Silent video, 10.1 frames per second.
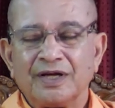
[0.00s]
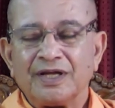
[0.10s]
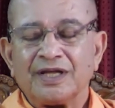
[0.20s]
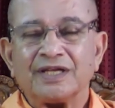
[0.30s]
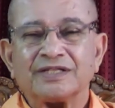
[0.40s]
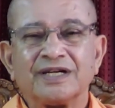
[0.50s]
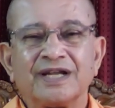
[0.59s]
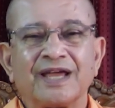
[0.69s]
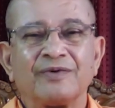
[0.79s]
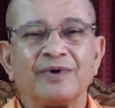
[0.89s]

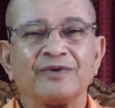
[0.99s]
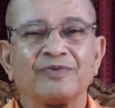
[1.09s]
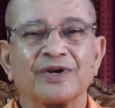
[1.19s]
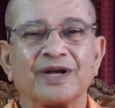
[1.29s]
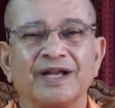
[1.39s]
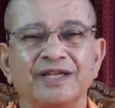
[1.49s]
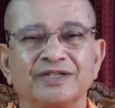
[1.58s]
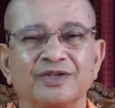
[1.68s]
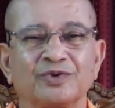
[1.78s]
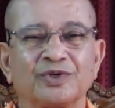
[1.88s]
yesterday I went for Ganesh
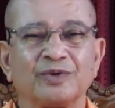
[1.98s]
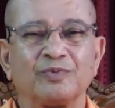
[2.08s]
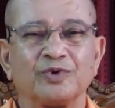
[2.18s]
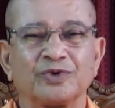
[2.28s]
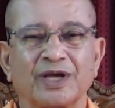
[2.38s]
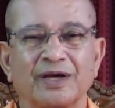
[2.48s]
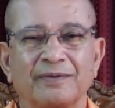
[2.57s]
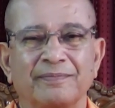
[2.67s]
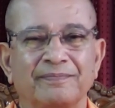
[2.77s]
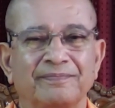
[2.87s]
Chaturthi Puja
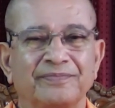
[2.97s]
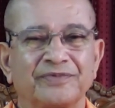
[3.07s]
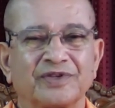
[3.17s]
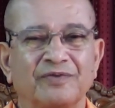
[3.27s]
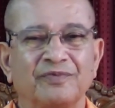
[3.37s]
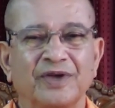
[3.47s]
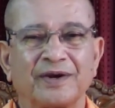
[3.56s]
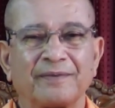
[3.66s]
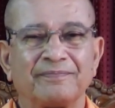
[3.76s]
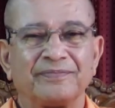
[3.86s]

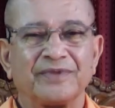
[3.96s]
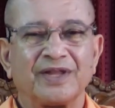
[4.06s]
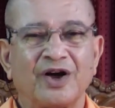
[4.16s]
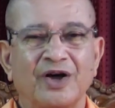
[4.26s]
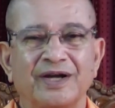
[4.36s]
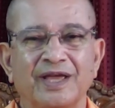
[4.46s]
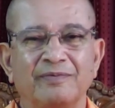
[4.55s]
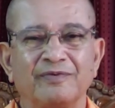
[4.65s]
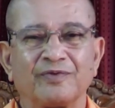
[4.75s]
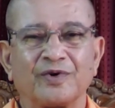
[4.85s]
somewhere, or day
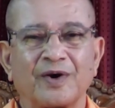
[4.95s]
before.